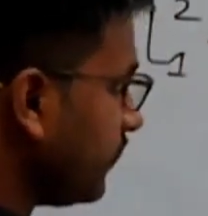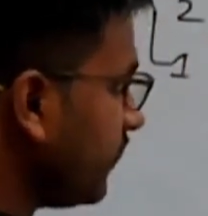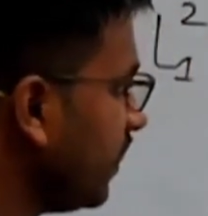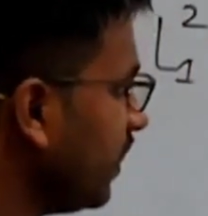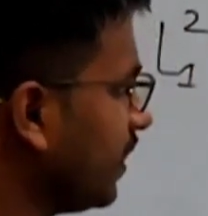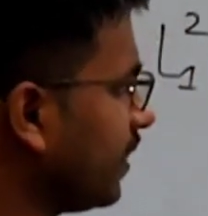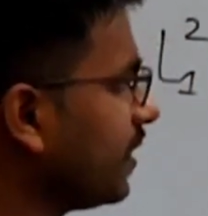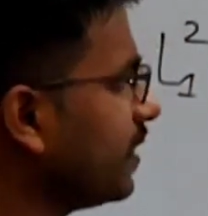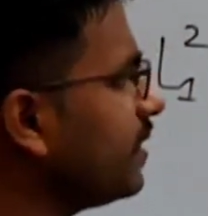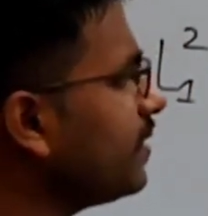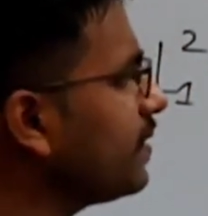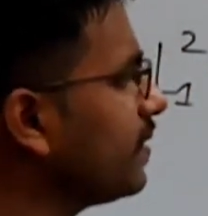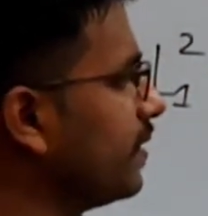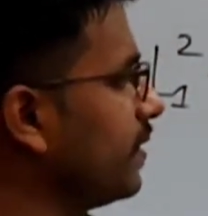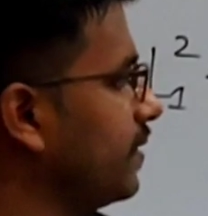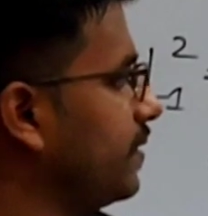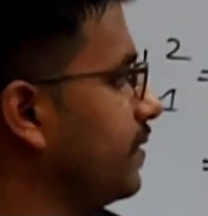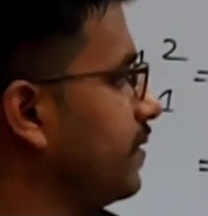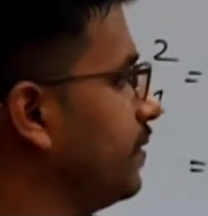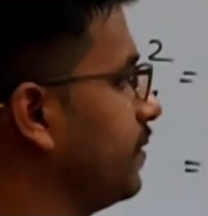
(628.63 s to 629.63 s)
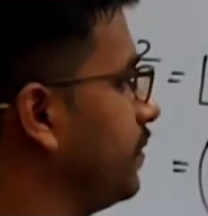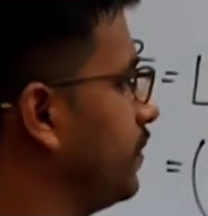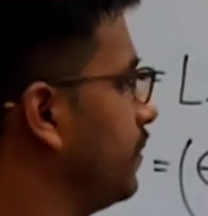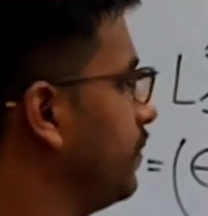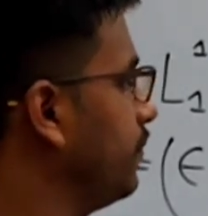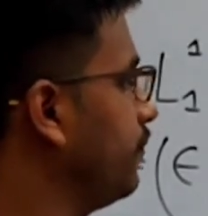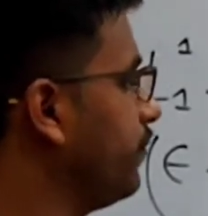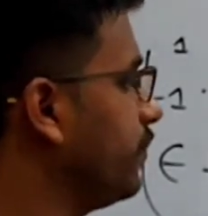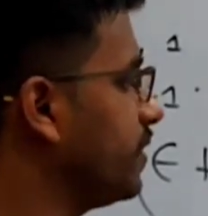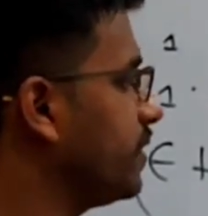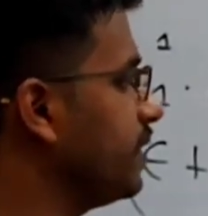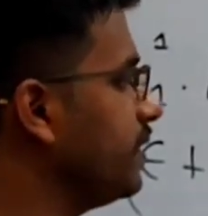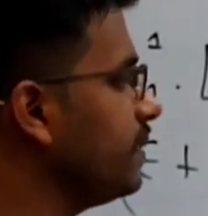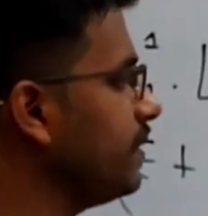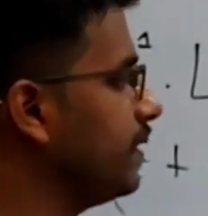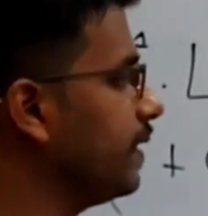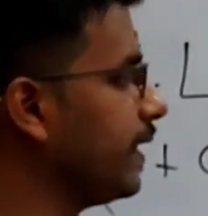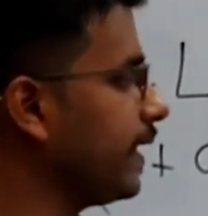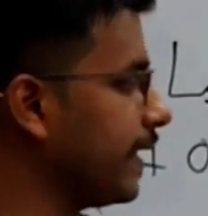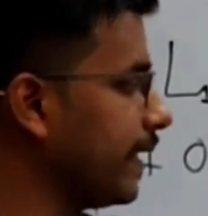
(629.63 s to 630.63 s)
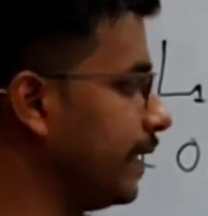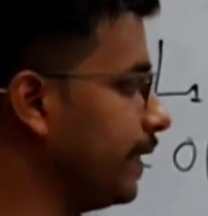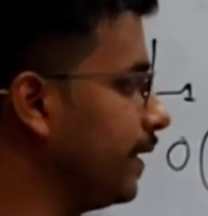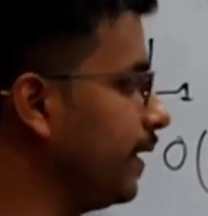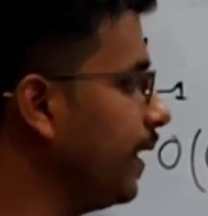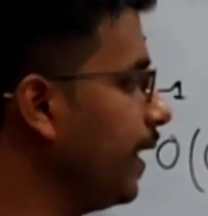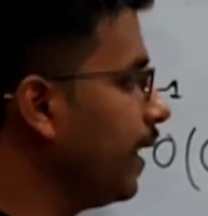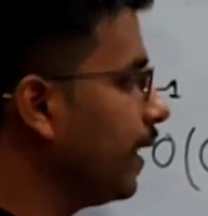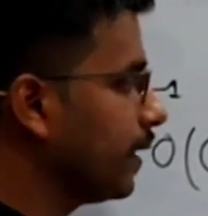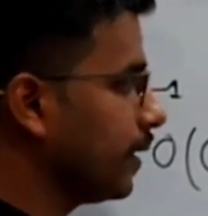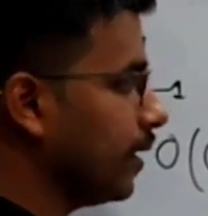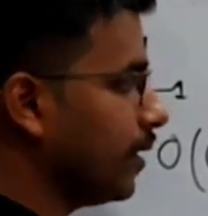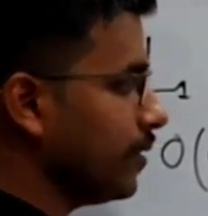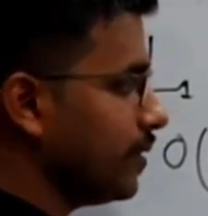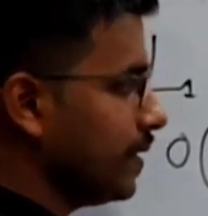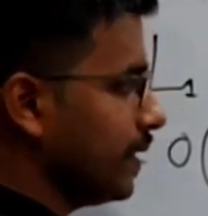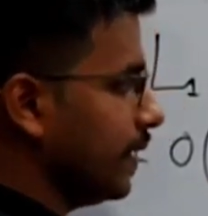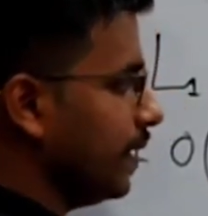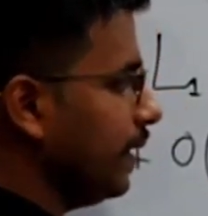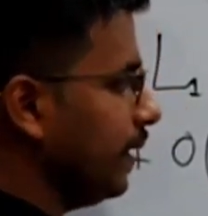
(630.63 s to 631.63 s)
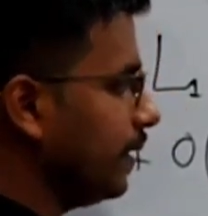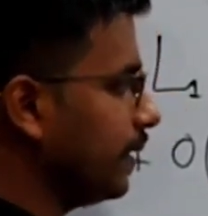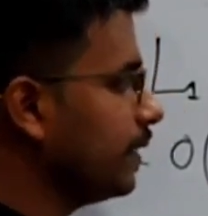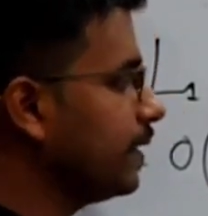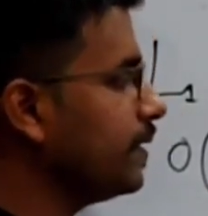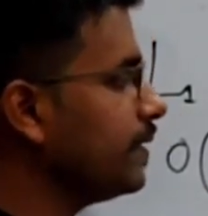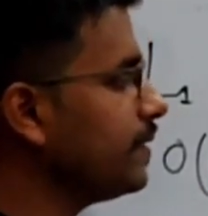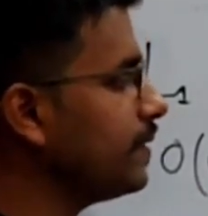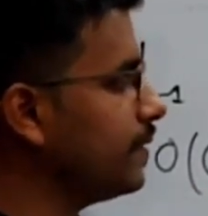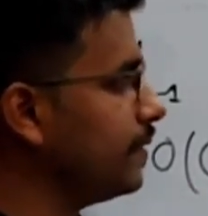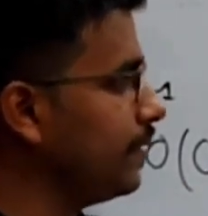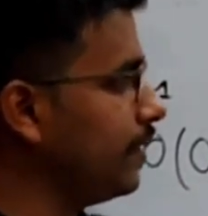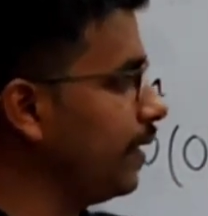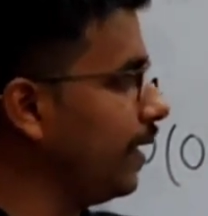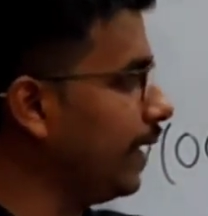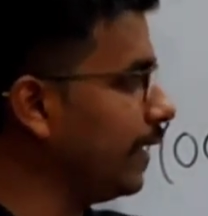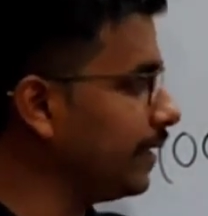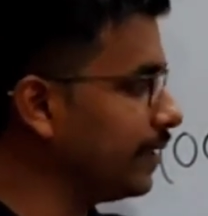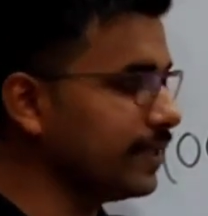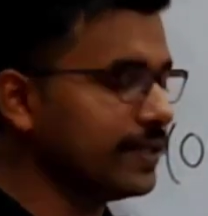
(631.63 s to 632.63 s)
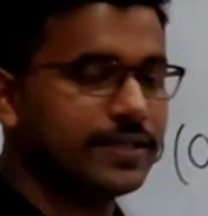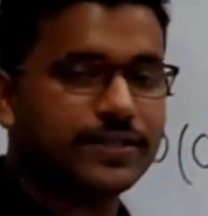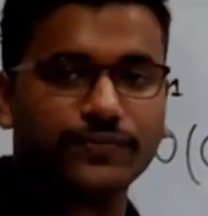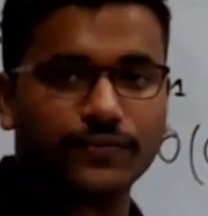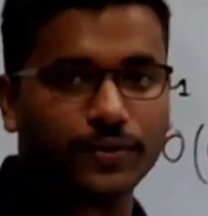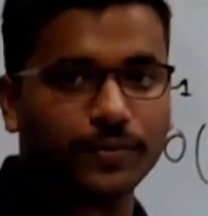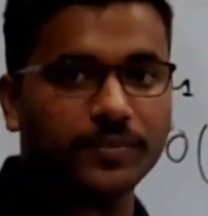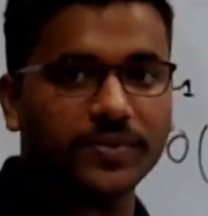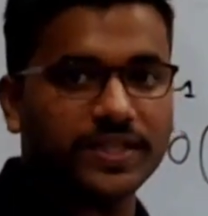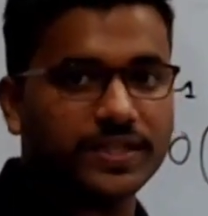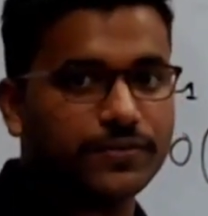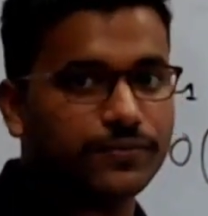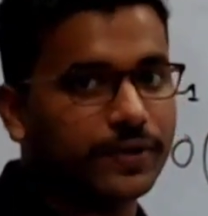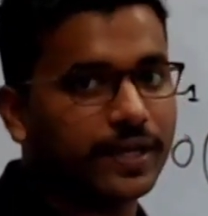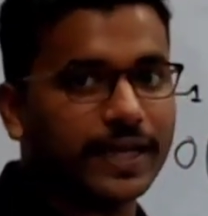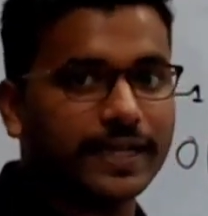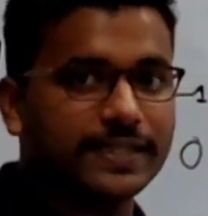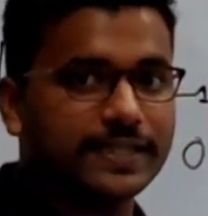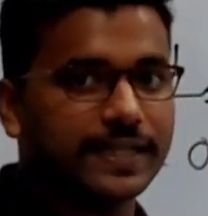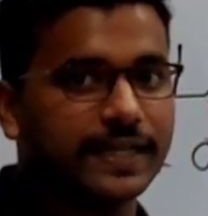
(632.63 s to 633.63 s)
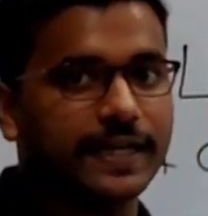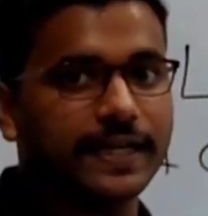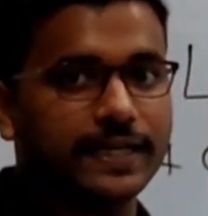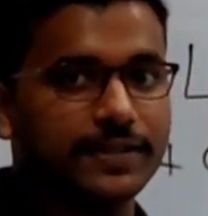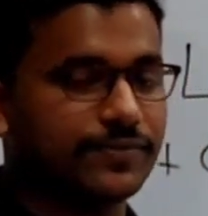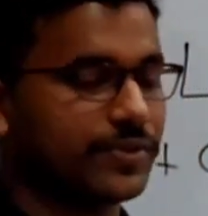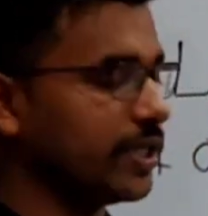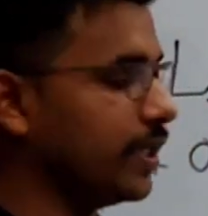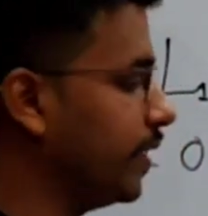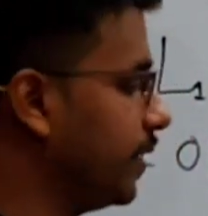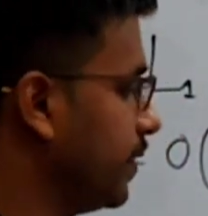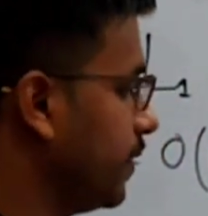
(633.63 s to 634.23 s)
This, first this, then again. Now see, this and this, from this we can generate epsilon.